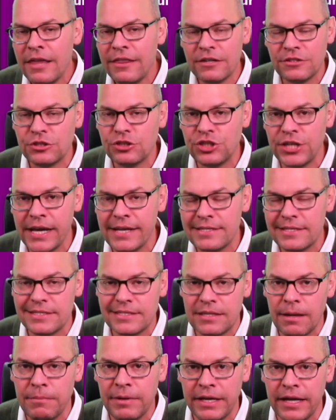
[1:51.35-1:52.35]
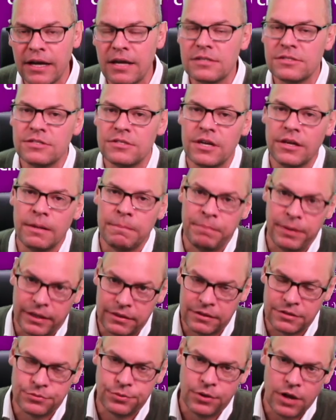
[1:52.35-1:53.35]
there's a chance that somebody else is going to pick
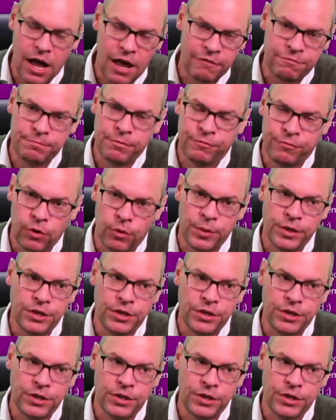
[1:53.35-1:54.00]
this one off before we